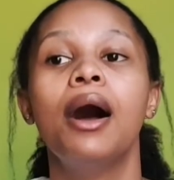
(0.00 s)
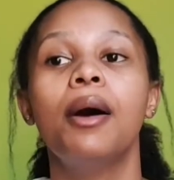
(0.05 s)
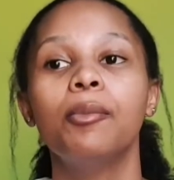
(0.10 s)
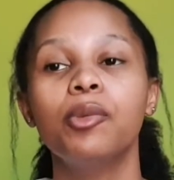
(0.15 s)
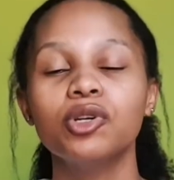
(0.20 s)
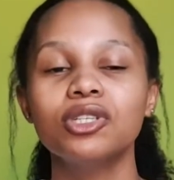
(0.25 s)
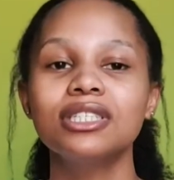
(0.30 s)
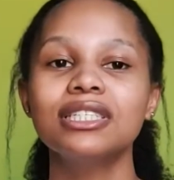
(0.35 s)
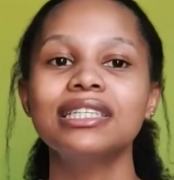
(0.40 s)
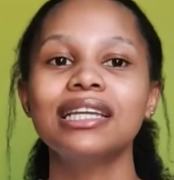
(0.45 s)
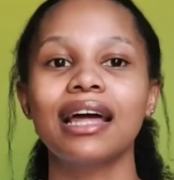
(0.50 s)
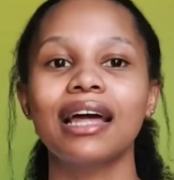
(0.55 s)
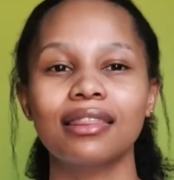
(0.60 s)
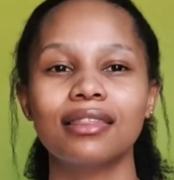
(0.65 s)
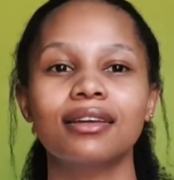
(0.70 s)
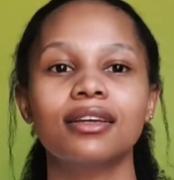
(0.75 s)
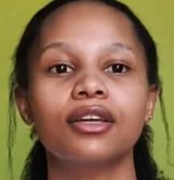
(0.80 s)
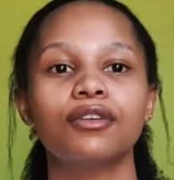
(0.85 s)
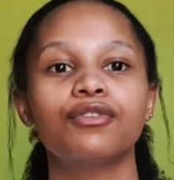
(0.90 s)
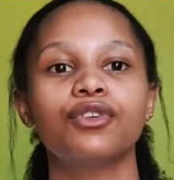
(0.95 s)
Personally, I
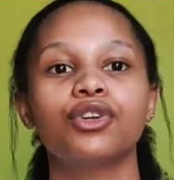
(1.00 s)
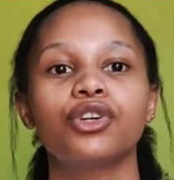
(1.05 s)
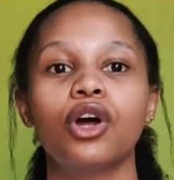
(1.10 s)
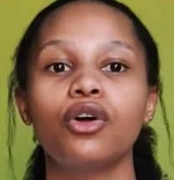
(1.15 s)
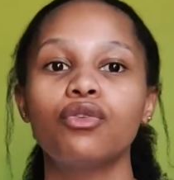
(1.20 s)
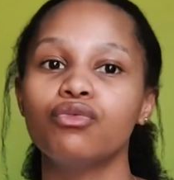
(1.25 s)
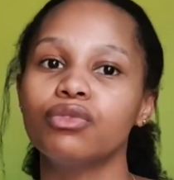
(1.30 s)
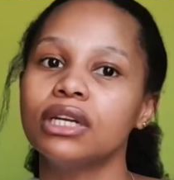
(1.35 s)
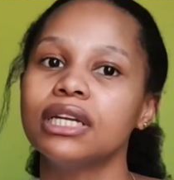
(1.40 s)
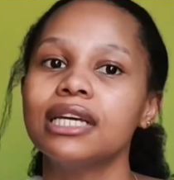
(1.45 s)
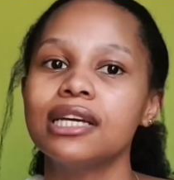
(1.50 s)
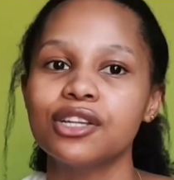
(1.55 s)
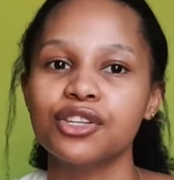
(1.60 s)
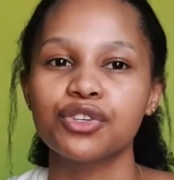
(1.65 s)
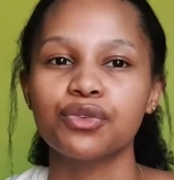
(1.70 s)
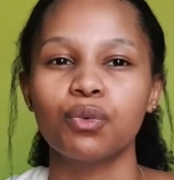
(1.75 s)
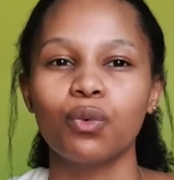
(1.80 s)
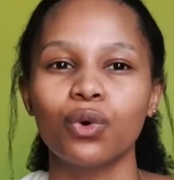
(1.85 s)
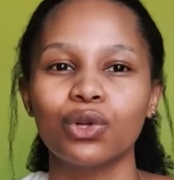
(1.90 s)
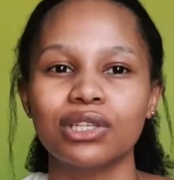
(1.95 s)
think if you're not really
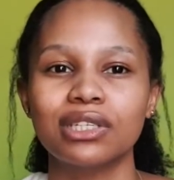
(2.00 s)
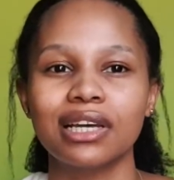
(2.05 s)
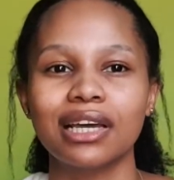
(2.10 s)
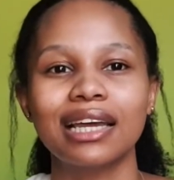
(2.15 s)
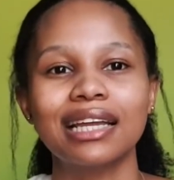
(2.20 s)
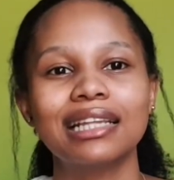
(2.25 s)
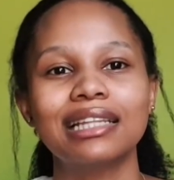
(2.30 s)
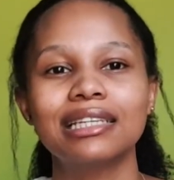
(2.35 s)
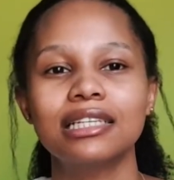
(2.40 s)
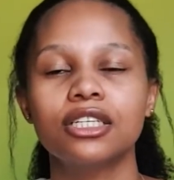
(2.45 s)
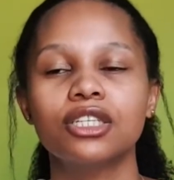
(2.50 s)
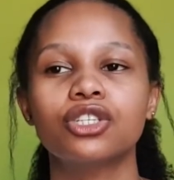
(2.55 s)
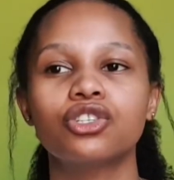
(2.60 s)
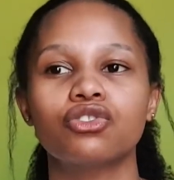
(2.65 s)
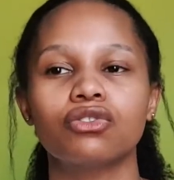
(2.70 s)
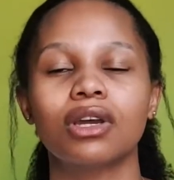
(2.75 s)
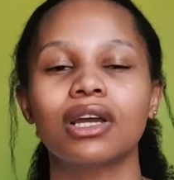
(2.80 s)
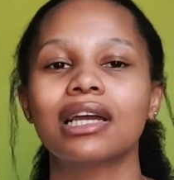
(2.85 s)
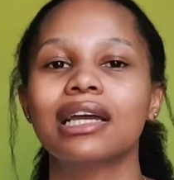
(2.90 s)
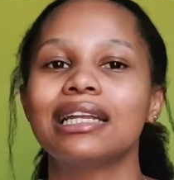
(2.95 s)
into water, at least
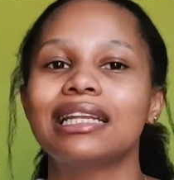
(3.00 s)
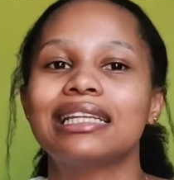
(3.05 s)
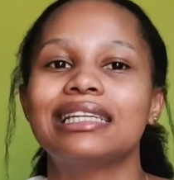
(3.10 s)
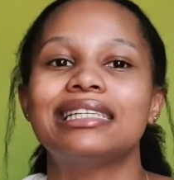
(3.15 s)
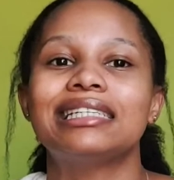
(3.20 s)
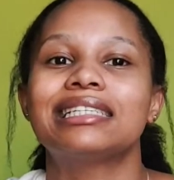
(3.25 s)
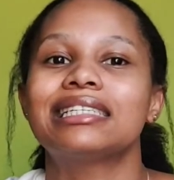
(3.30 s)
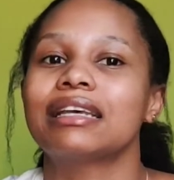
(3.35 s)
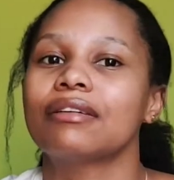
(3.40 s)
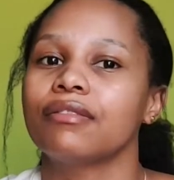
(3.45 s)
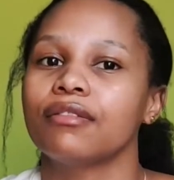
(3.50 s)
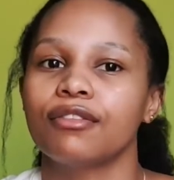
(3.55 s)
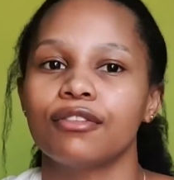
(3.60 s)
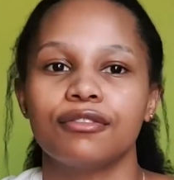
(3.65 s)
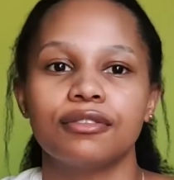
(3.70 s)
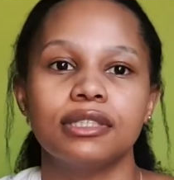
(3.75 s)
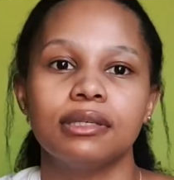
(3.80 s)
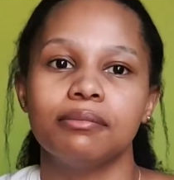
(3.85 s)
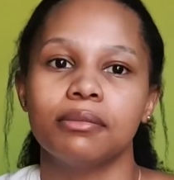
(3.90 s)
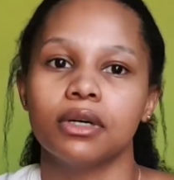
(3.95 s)
drink at least
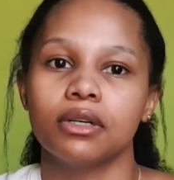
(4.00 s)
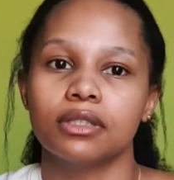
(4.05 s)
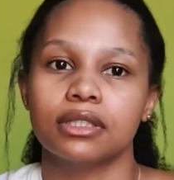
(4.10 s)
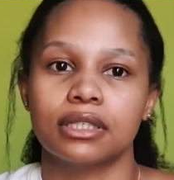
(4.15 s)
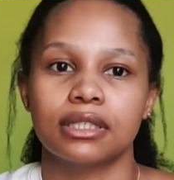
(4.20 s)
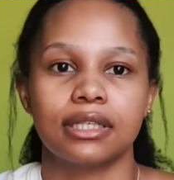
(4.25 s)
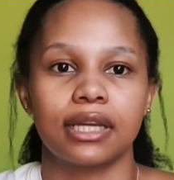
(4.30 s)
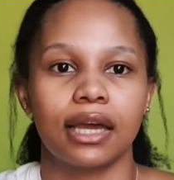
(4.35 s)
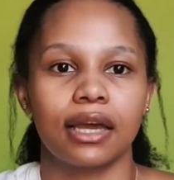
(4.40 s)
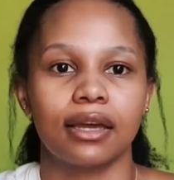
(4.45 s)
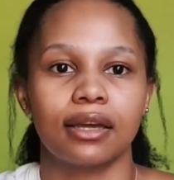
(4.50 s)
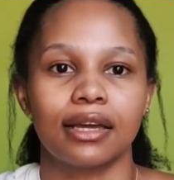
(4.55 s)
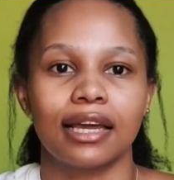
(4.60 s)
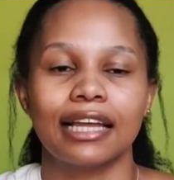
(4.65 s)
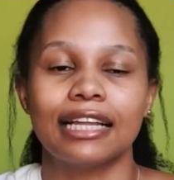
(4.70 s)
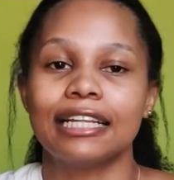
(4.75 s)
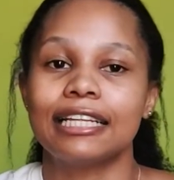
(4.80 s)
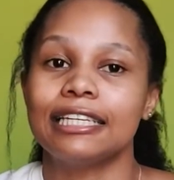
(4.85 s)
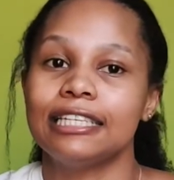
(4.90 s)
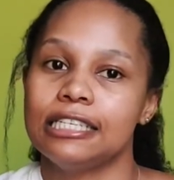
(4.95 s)
750 ml a day,
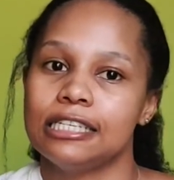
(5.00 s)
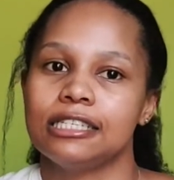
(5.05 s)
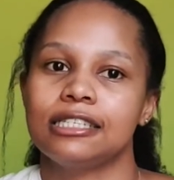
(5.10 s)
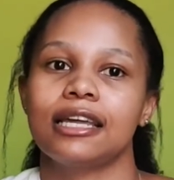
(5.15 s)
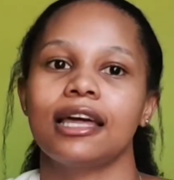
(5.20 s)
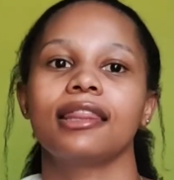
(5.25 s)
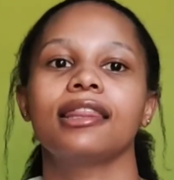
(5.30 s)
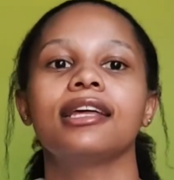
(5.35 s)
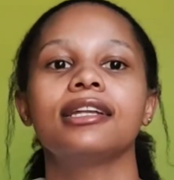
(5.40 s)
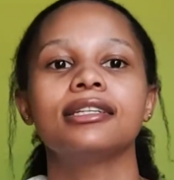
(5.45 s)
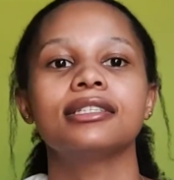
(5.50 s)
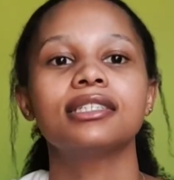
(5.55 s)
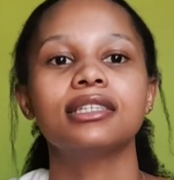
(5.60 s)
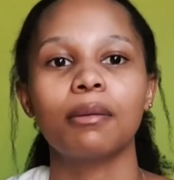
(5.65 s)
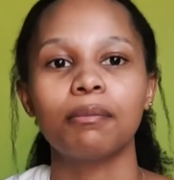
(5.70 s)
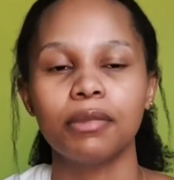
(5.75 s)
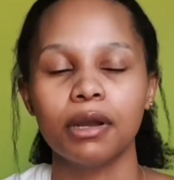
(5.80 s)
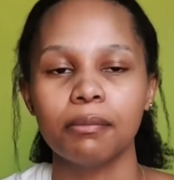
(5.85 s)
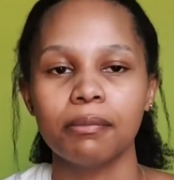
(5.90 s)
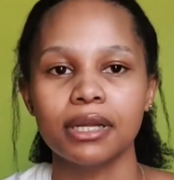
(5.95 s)
at least, and then
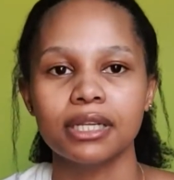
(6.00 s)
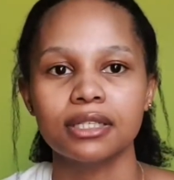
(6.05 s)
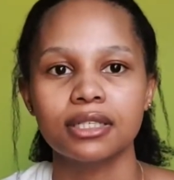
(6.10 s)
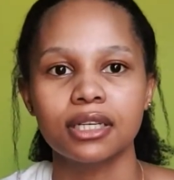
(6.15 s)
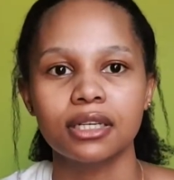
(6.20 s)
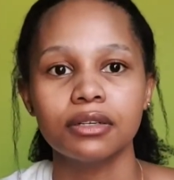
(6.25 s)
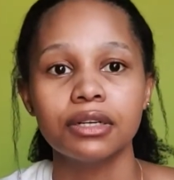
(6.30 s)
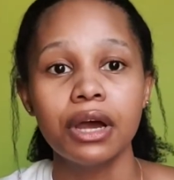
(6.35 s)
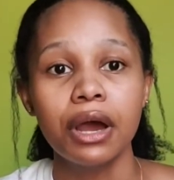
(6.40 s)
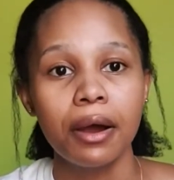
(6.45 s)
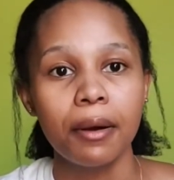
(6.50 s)
supplement it